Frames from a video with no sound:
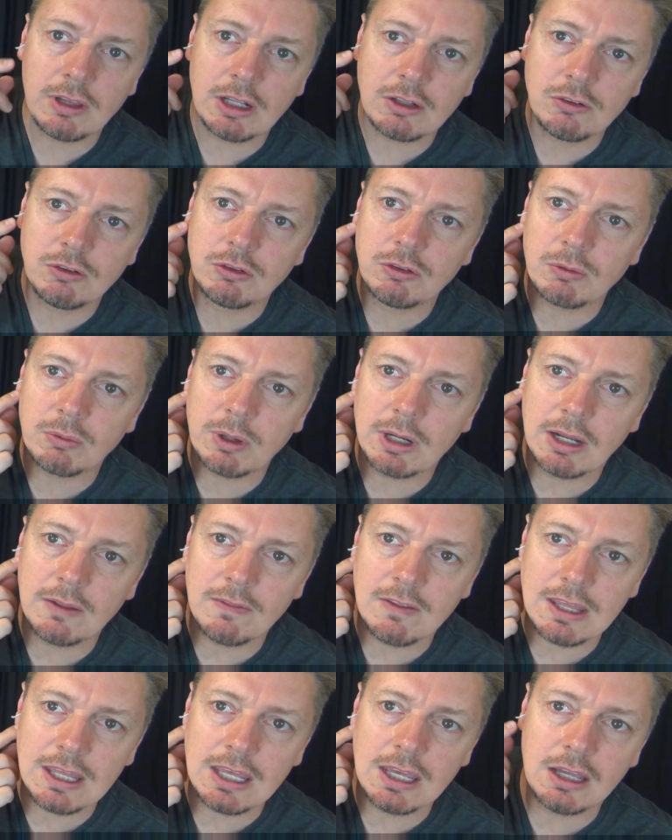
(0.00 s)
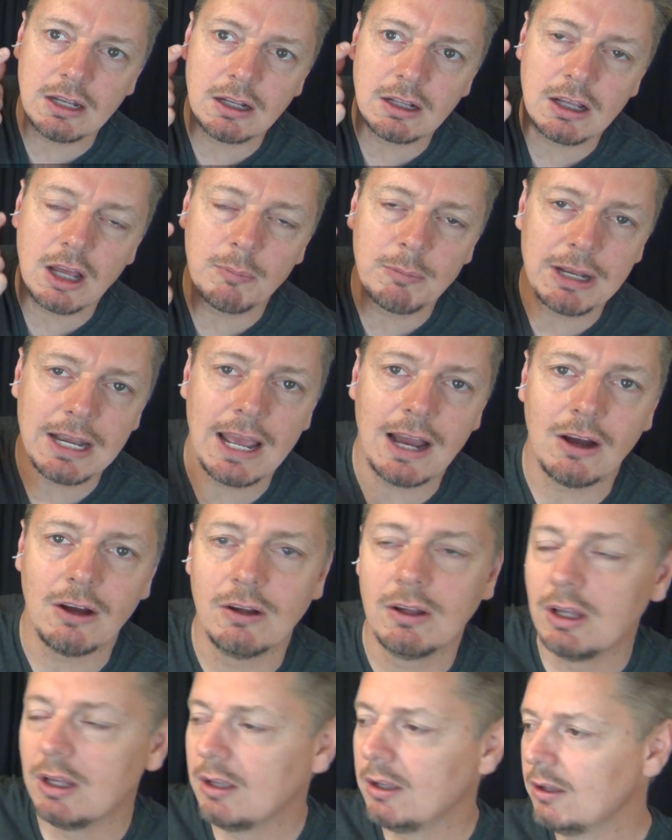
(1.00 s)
that string at the end coming out.